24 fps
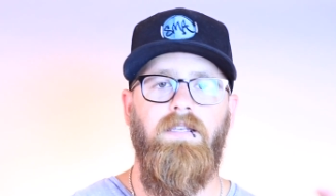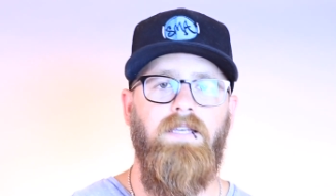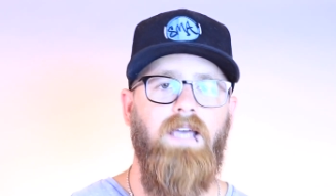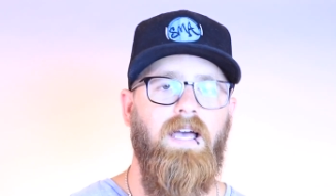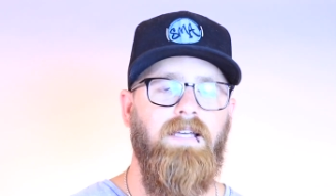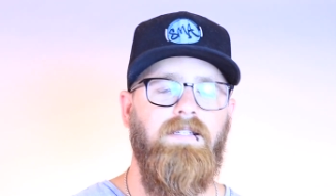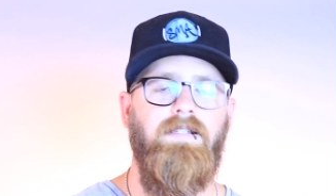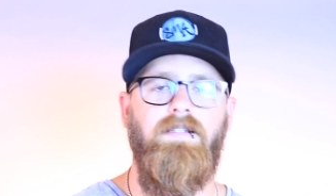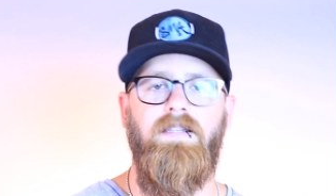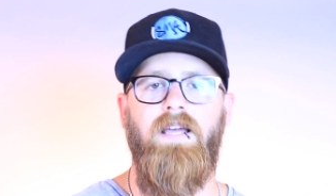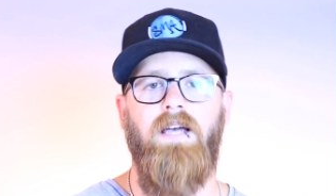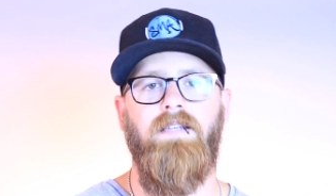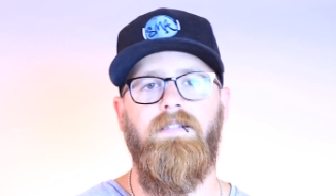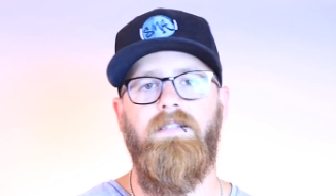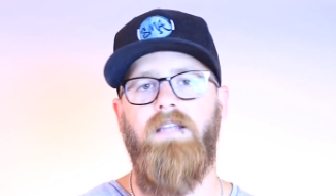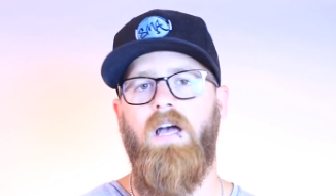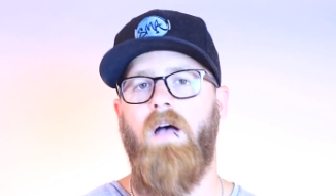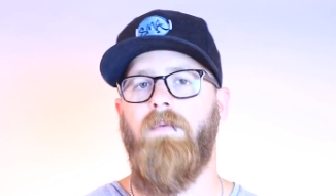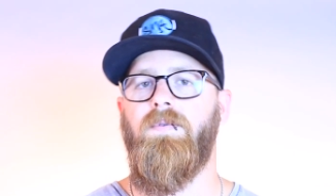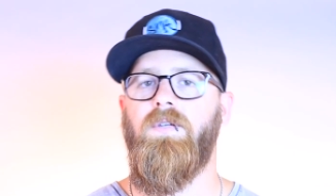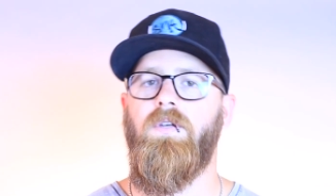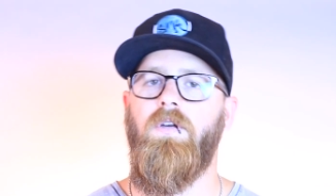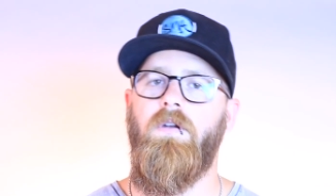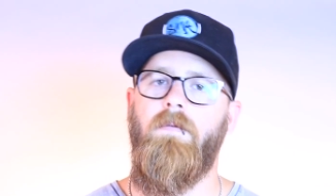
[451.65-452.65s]
Yes,
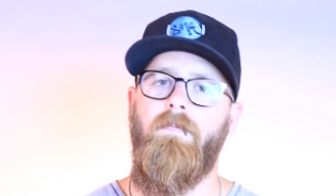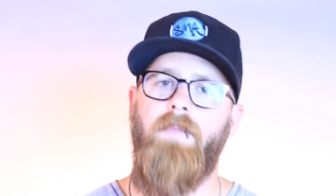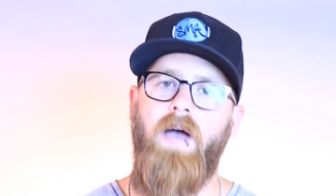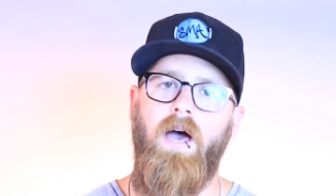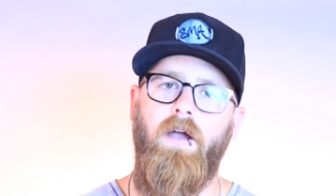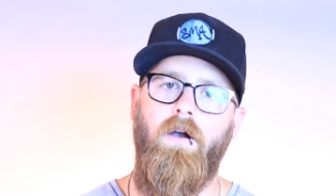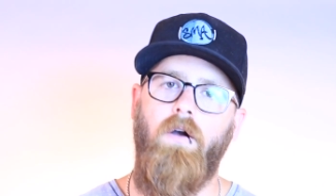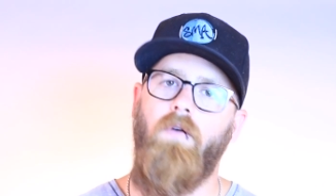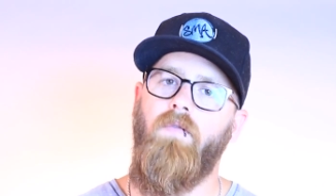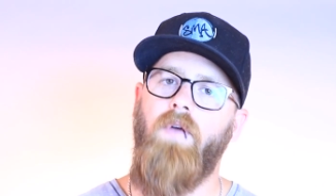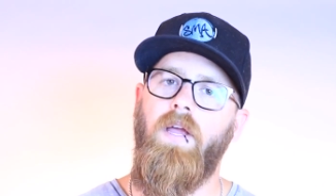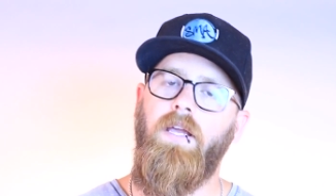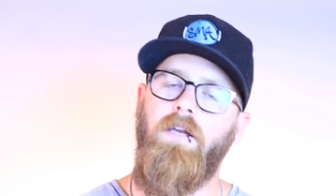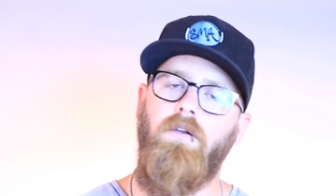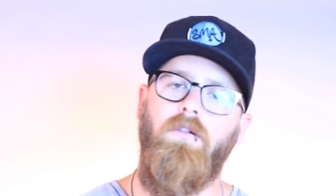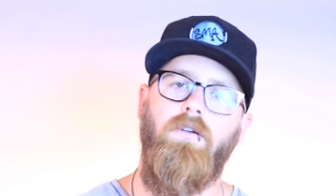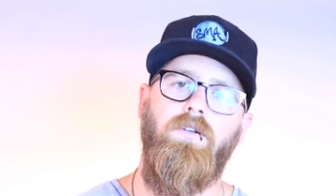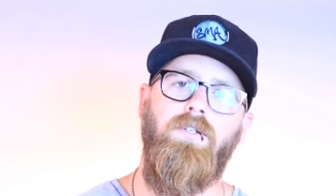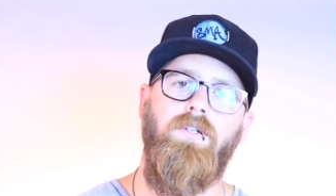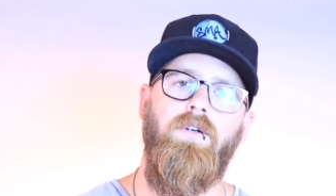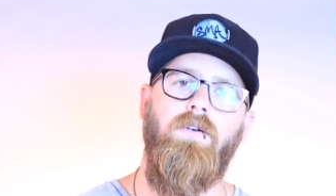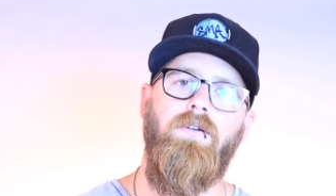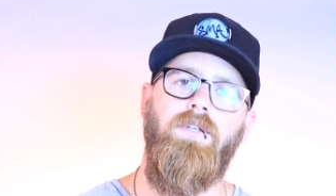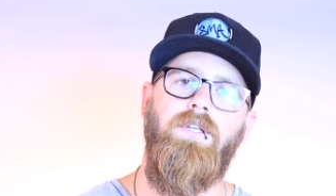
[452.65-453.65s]
desktop's gonna matter.
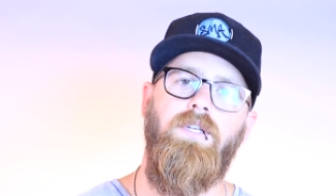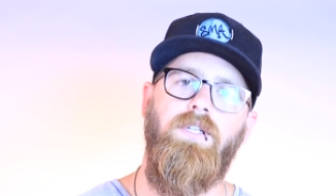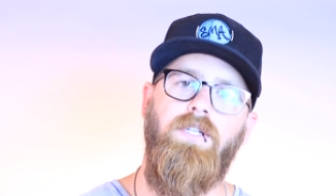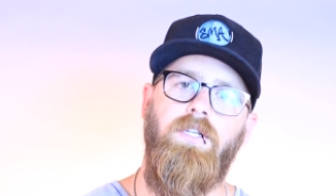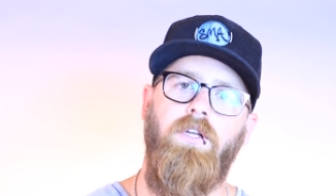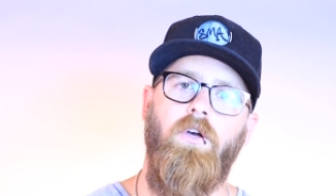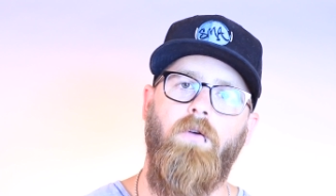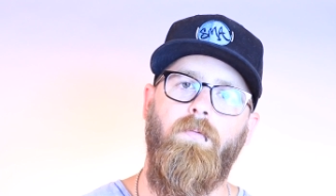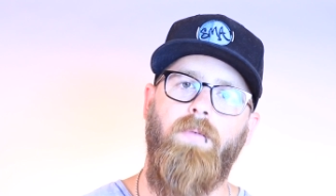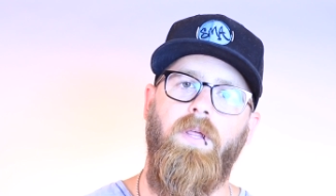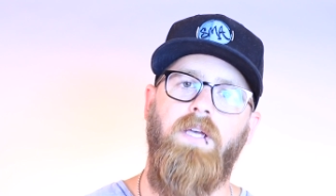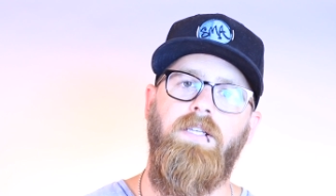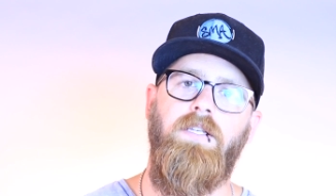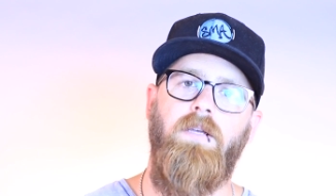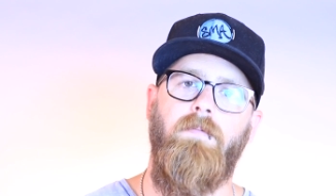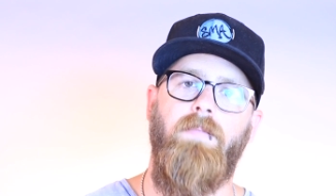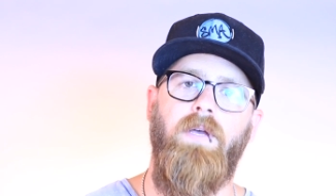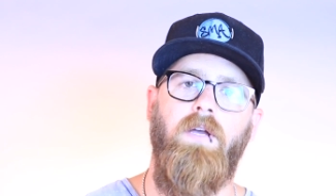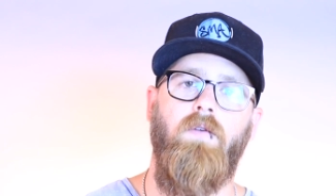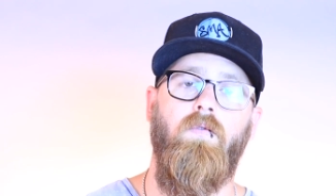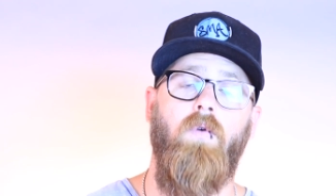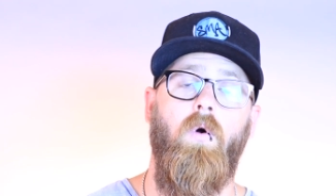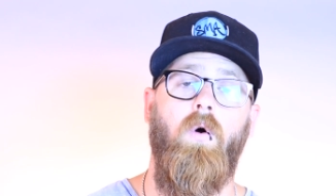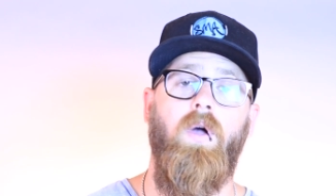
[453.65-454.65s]
Regular search still plays a
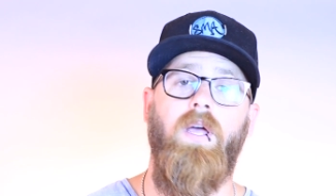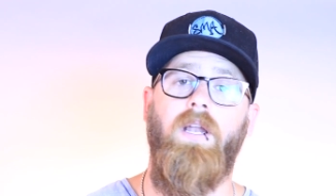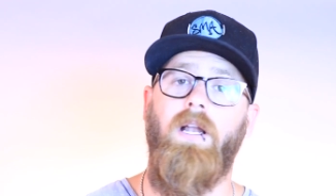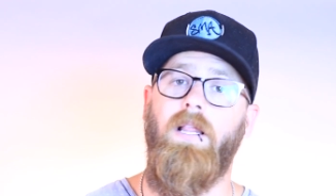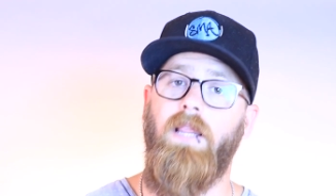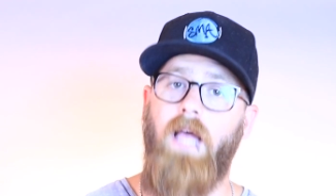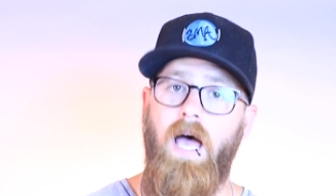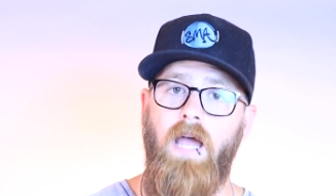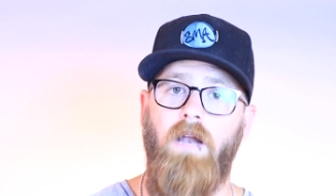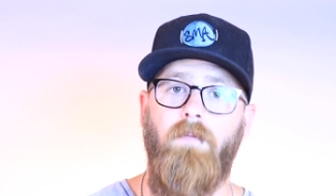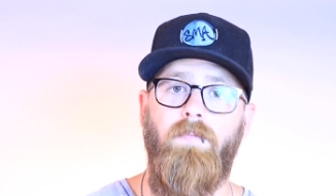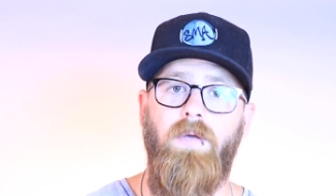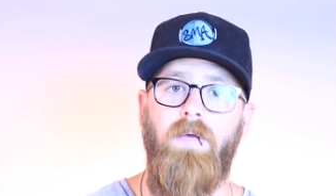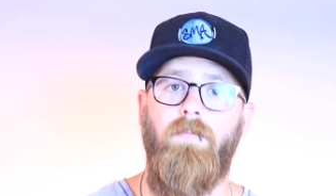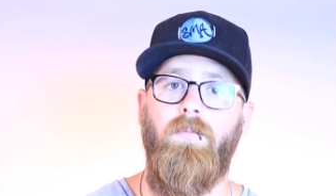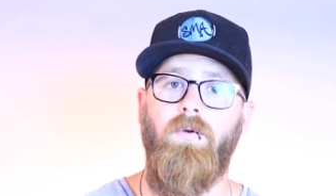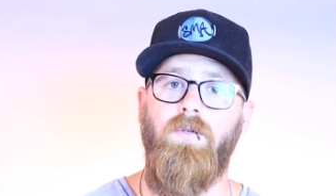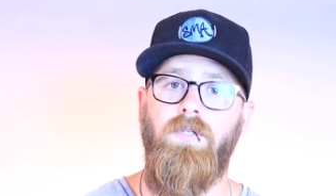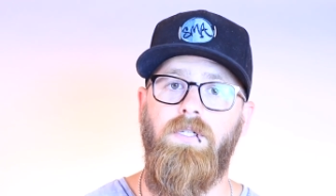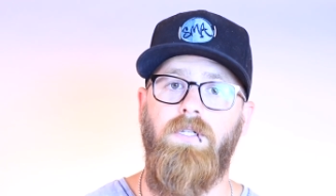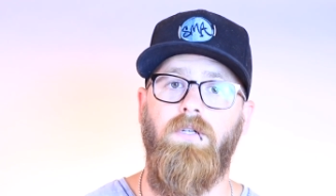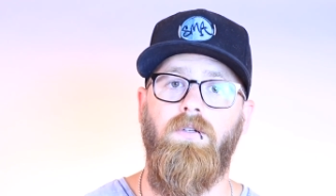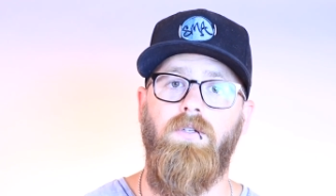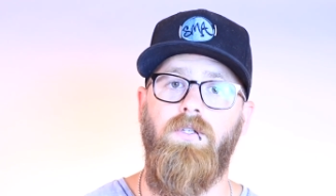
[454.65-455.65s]
big role and a lot of
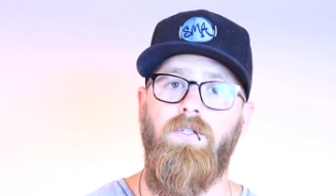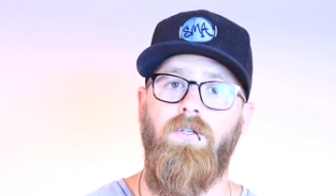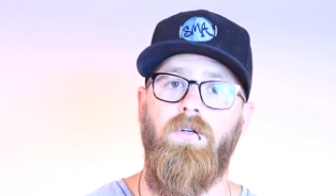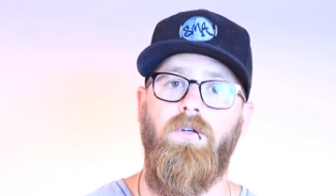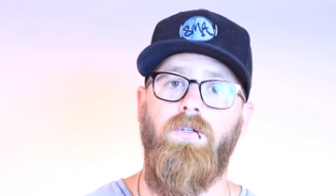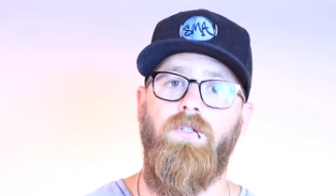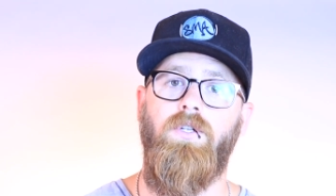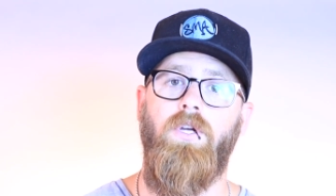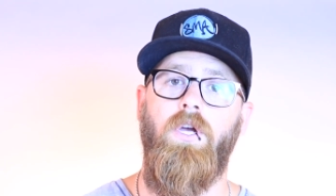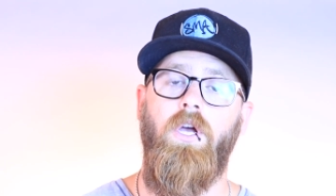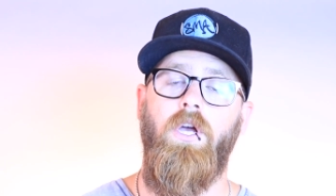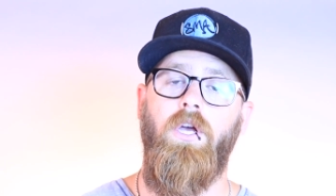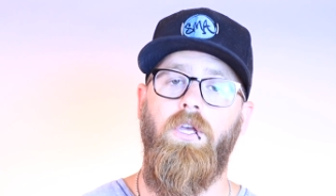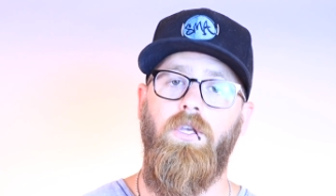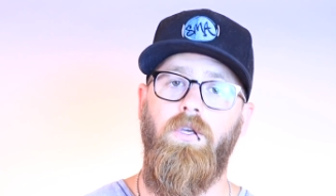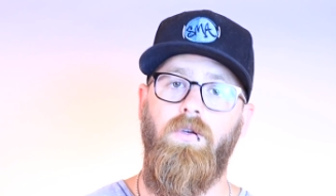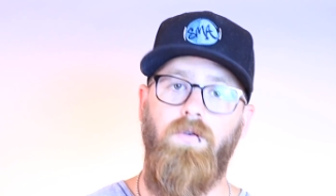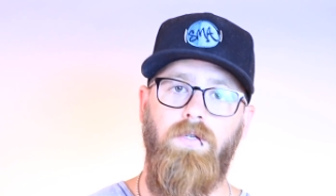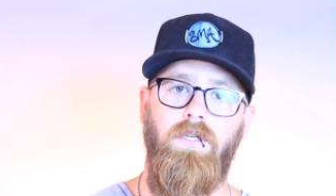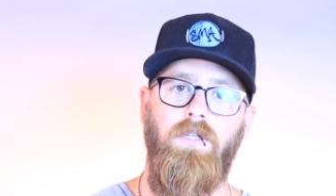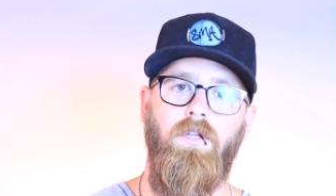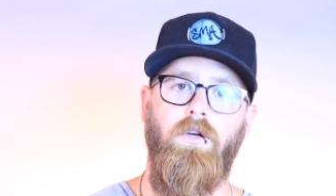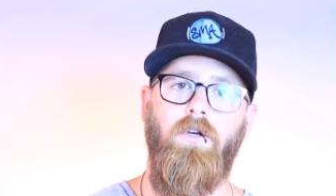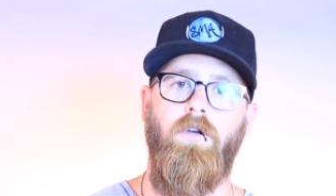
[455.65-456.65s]
people still search
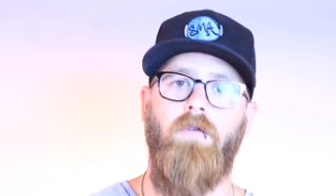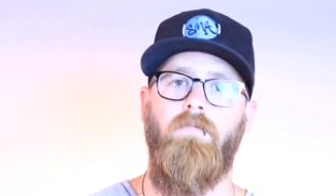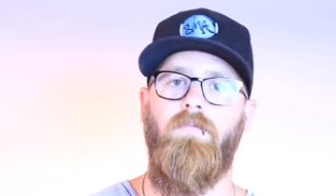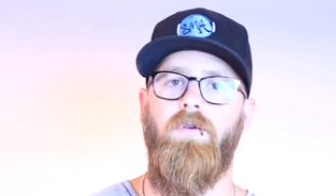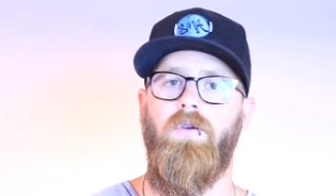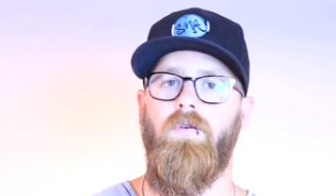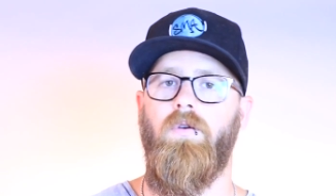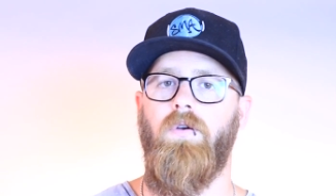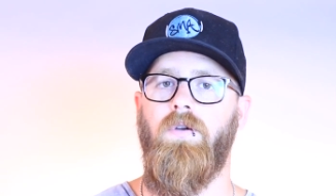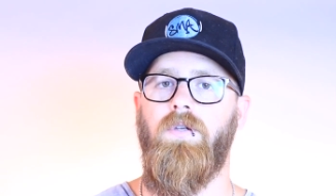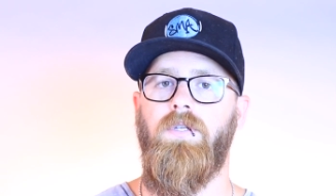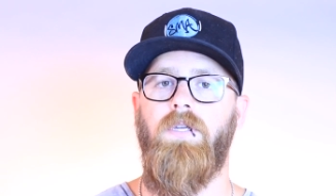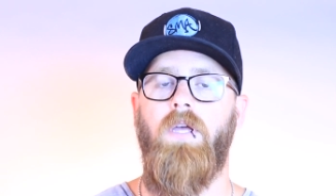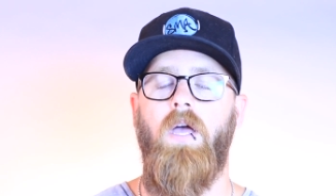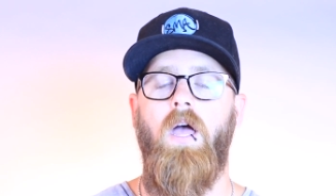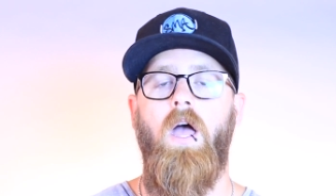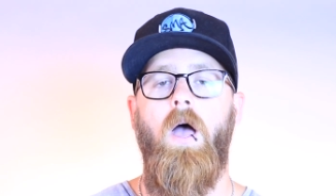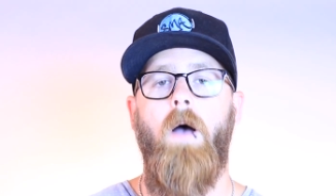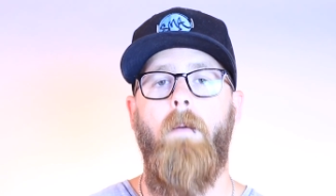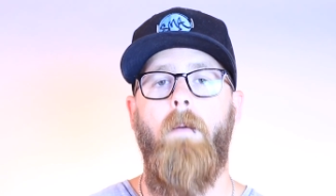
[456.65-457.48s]
using their computers.